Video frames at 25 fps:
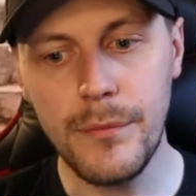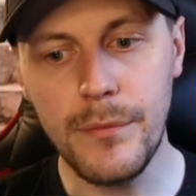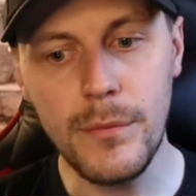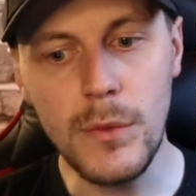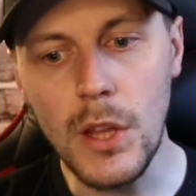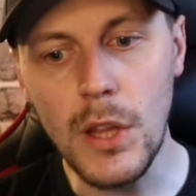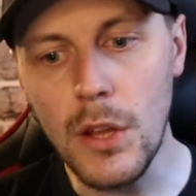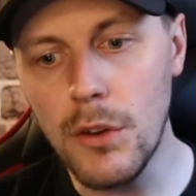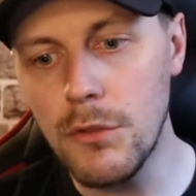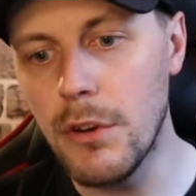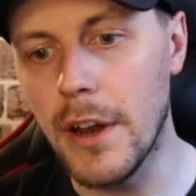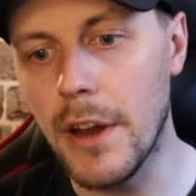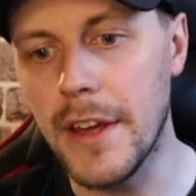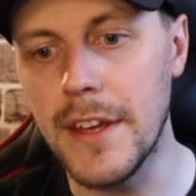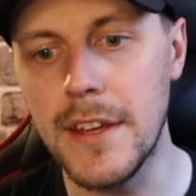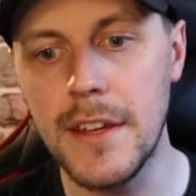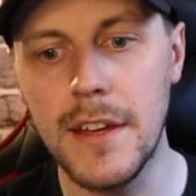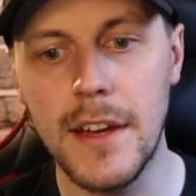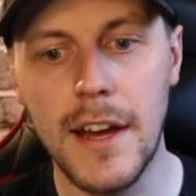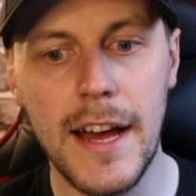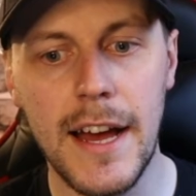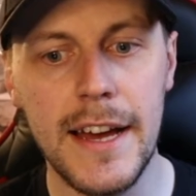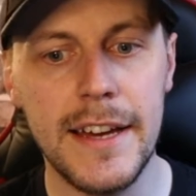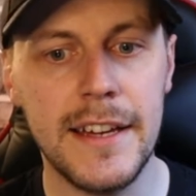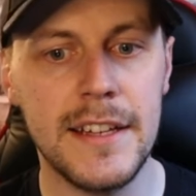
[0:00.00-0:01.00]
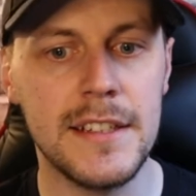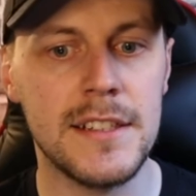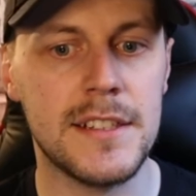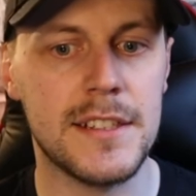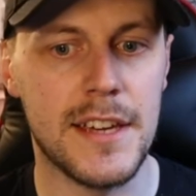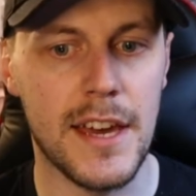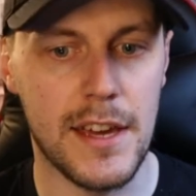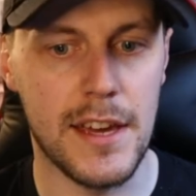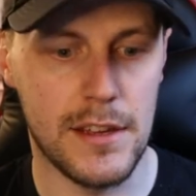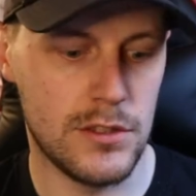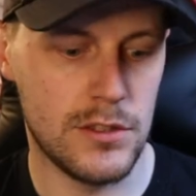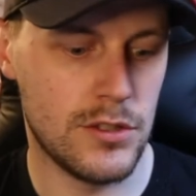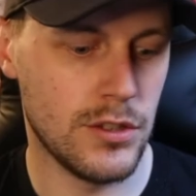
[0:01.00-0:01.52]
right, I can
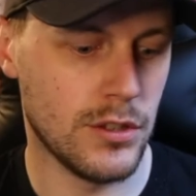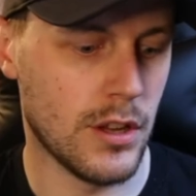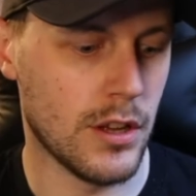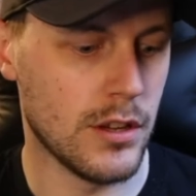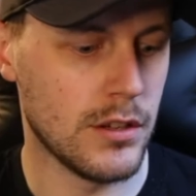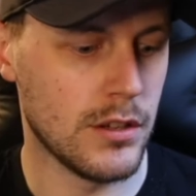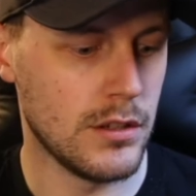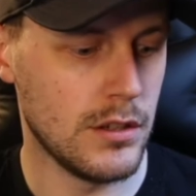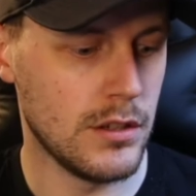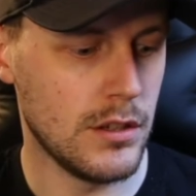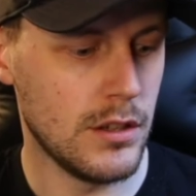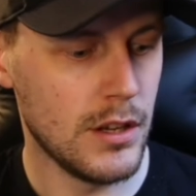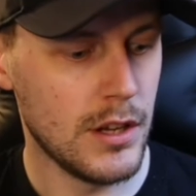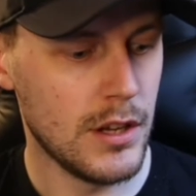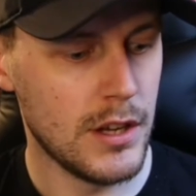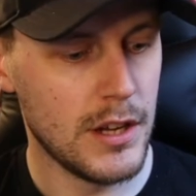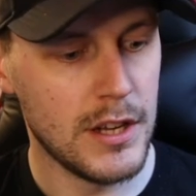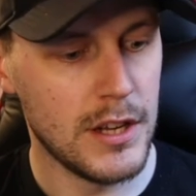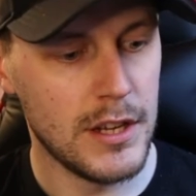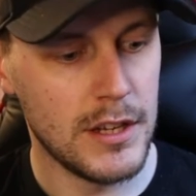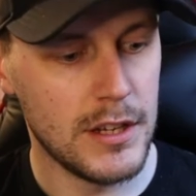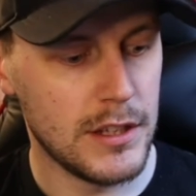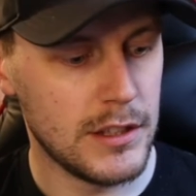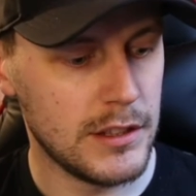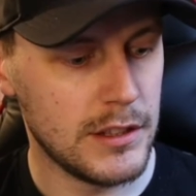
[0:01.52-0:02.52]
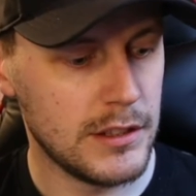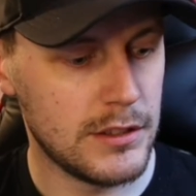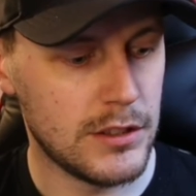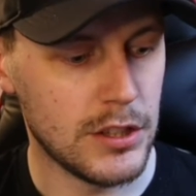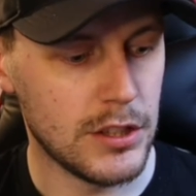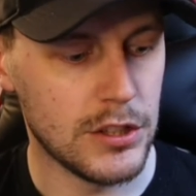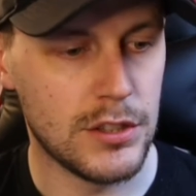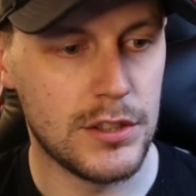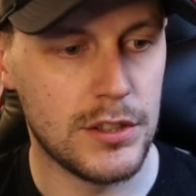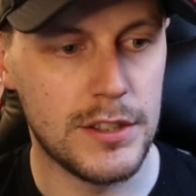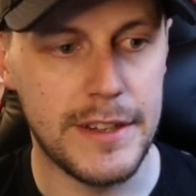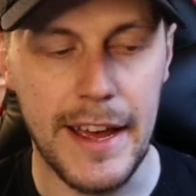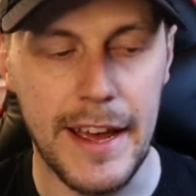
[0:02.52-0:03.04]
schedule out to
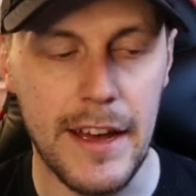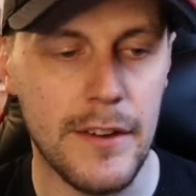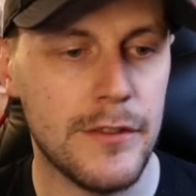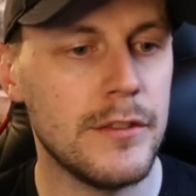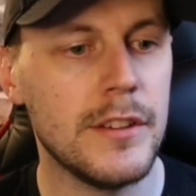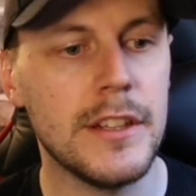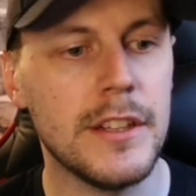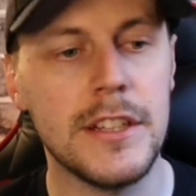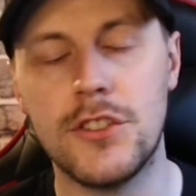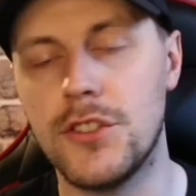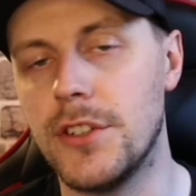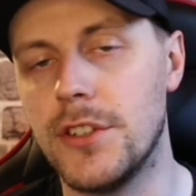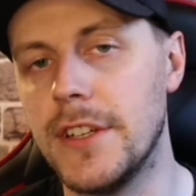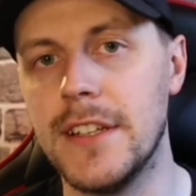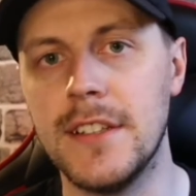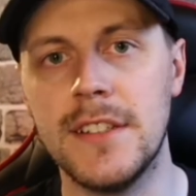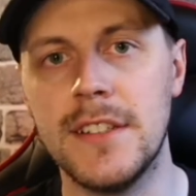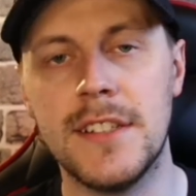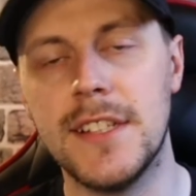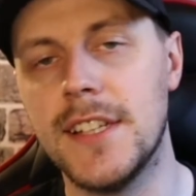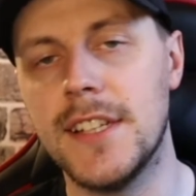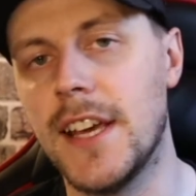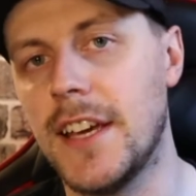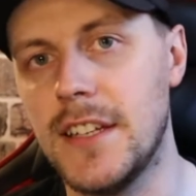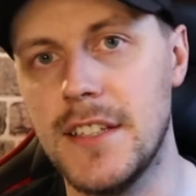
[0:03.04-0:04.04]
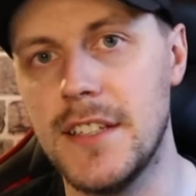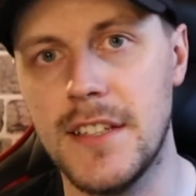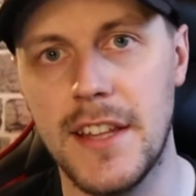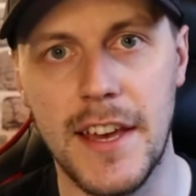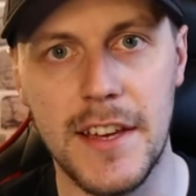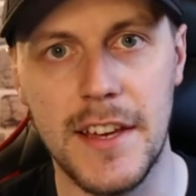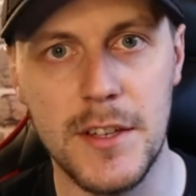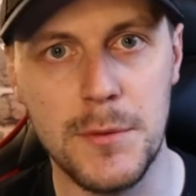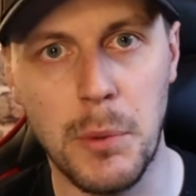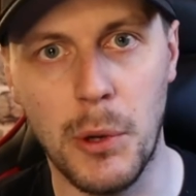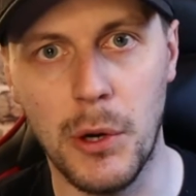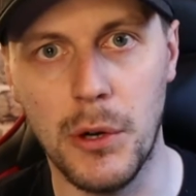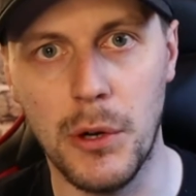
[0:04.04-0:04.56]
definitely train 6 days
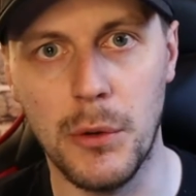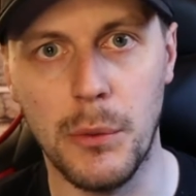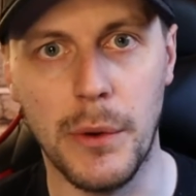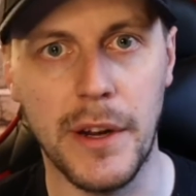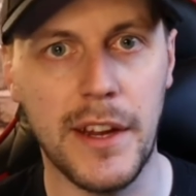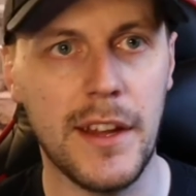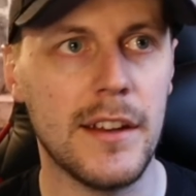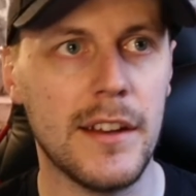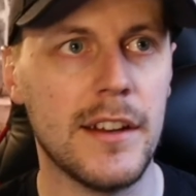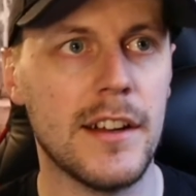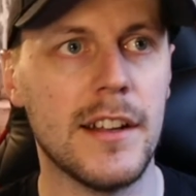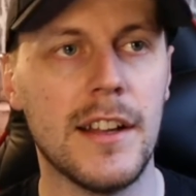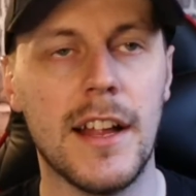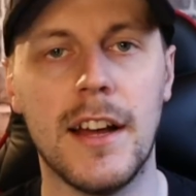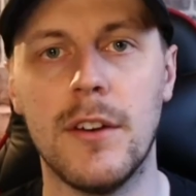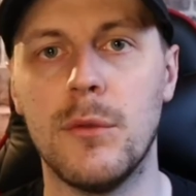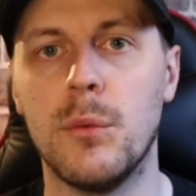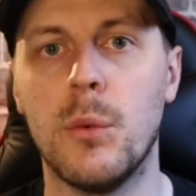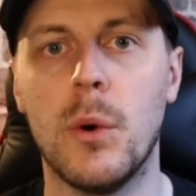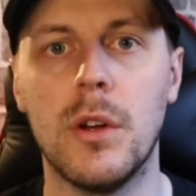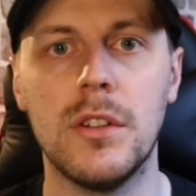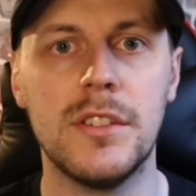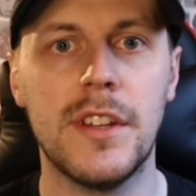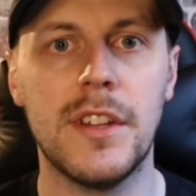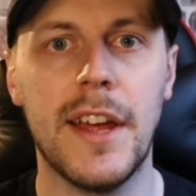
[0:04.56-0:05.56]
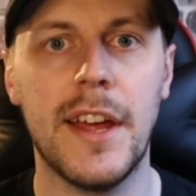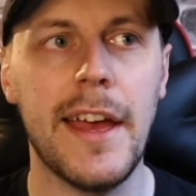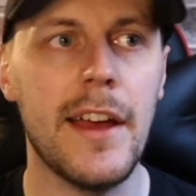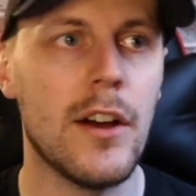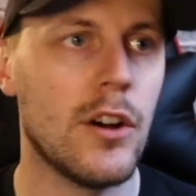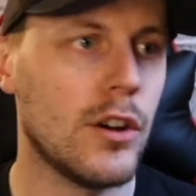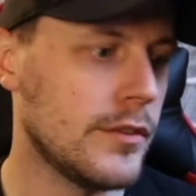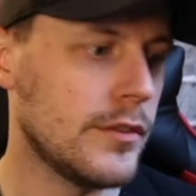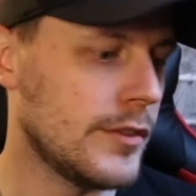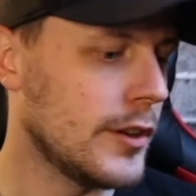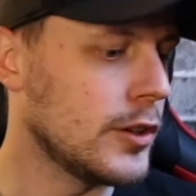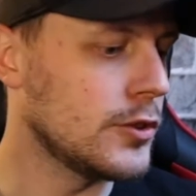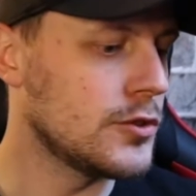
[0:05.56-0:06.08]
per week, and I'll have 1 day
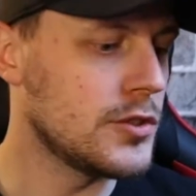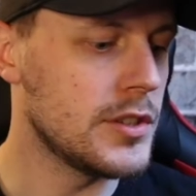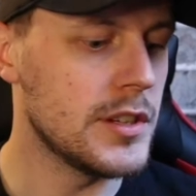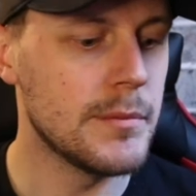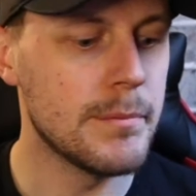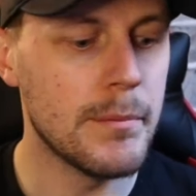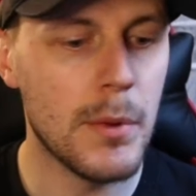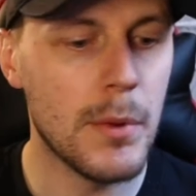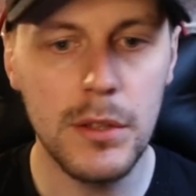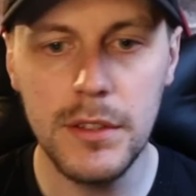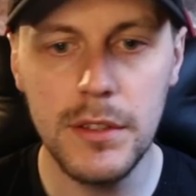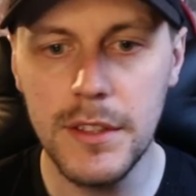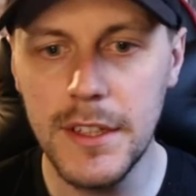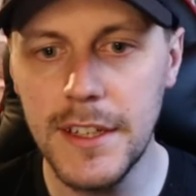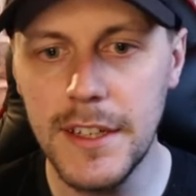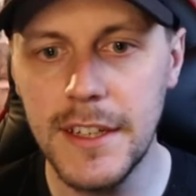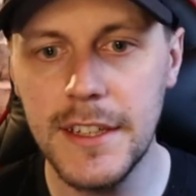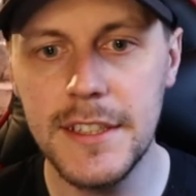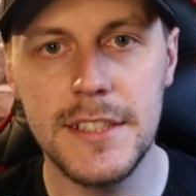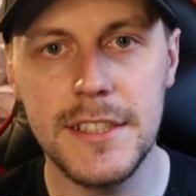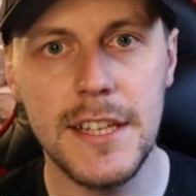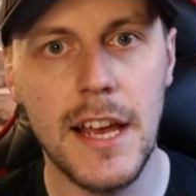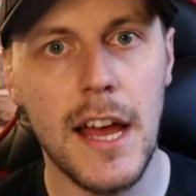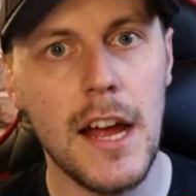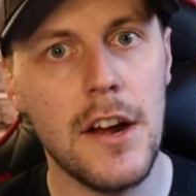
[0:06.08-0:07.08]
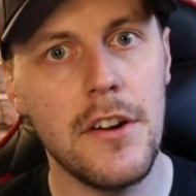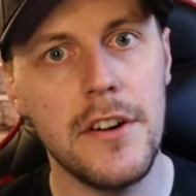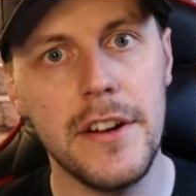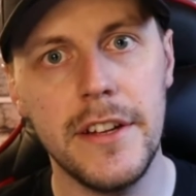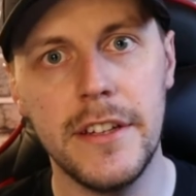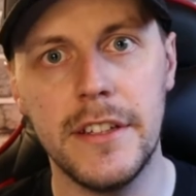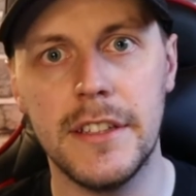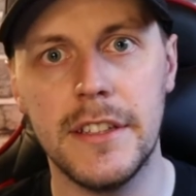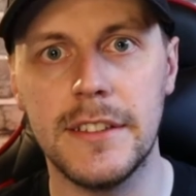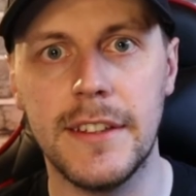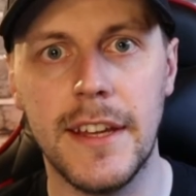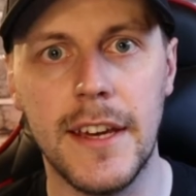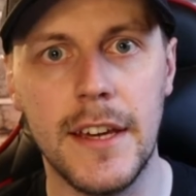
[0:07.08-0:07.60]
off. I'll train Monday to Saturday and
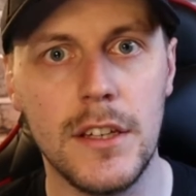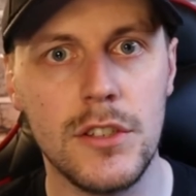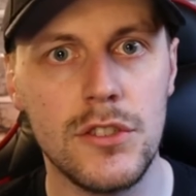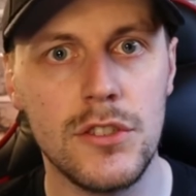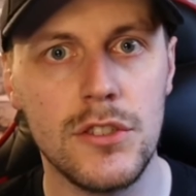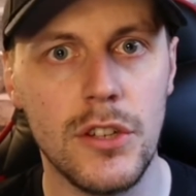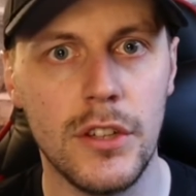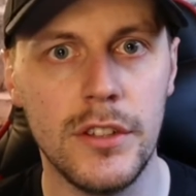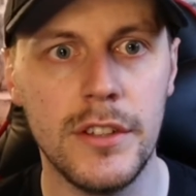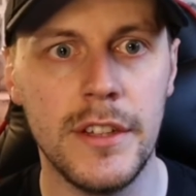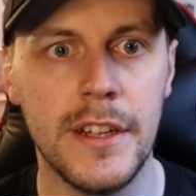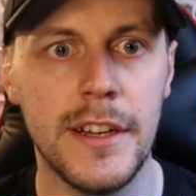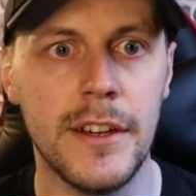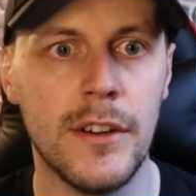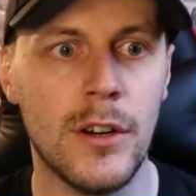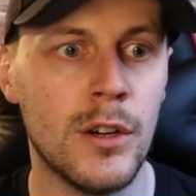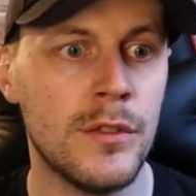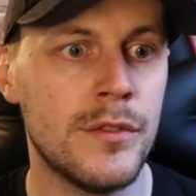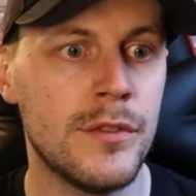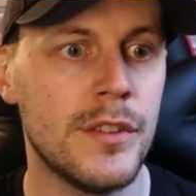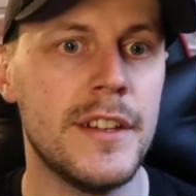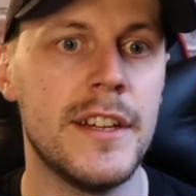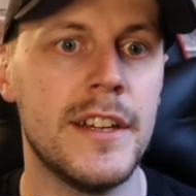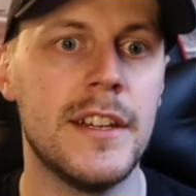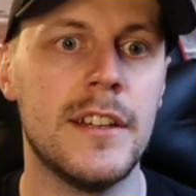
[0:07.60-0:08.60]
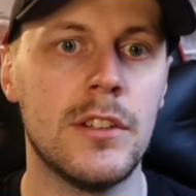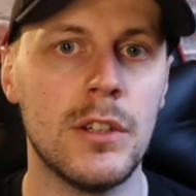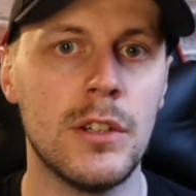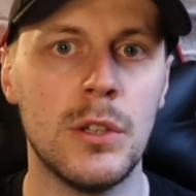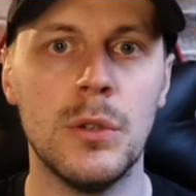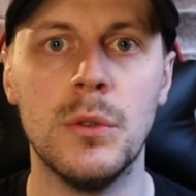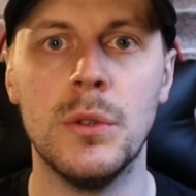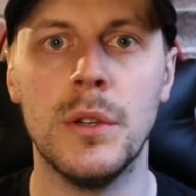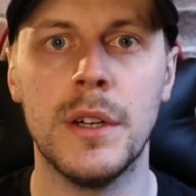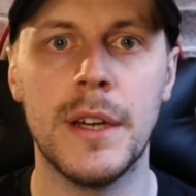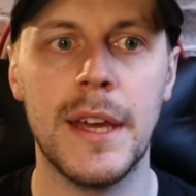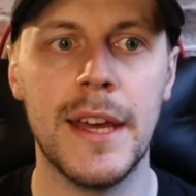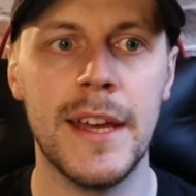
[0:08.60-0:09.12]
I'll take a Sunday off, and then I'll go
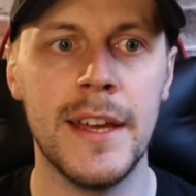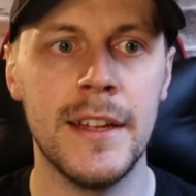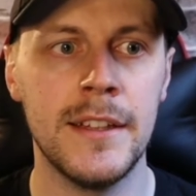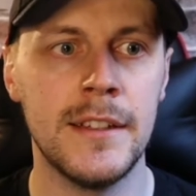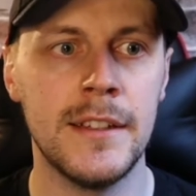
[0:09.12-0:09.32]
again.